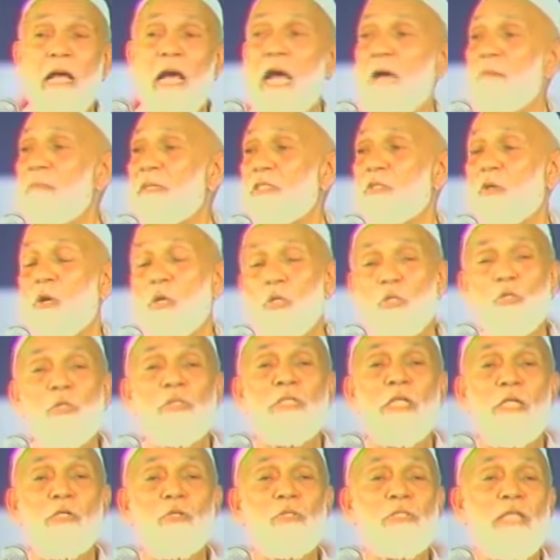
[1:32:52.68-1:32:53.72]
I must also
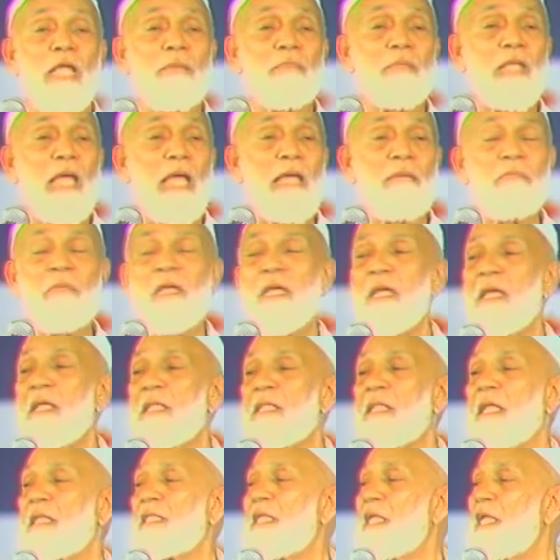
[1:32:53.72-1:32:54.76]
tell you same time
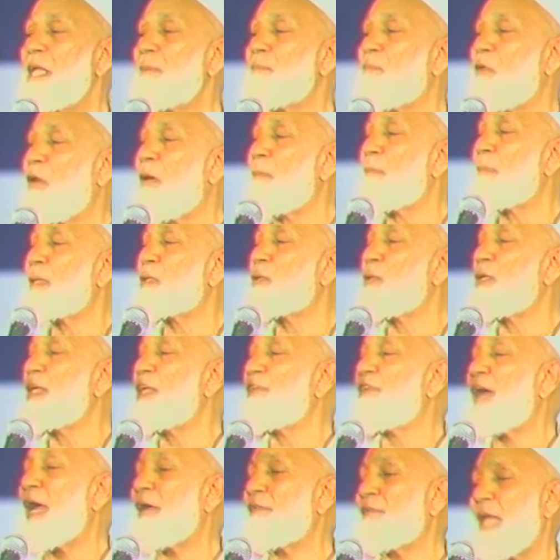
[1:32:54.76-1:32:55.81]
that the name Muhammad
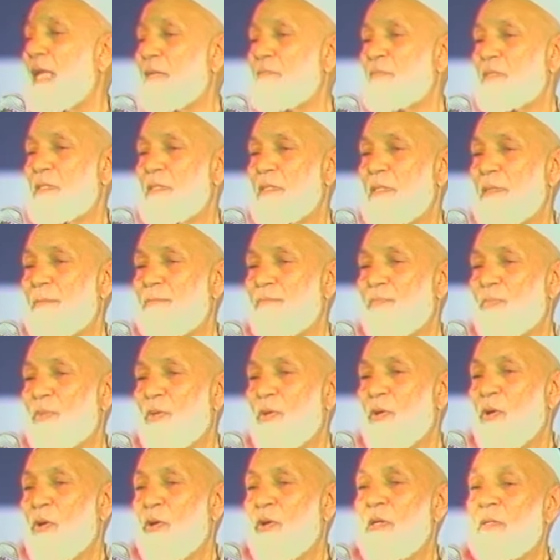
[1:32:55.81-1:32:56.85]
only 5
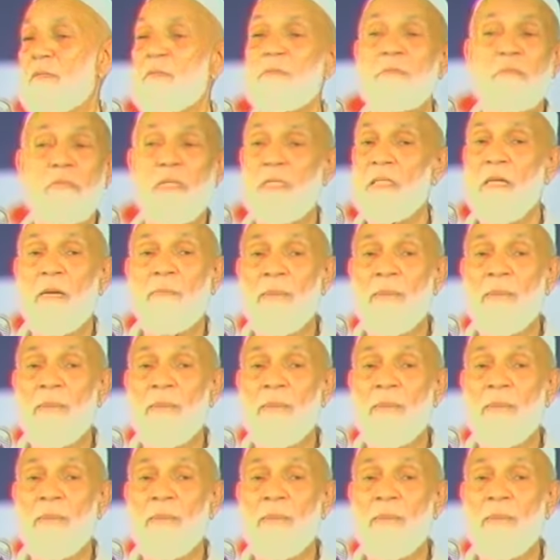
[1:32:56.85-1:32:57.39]
times.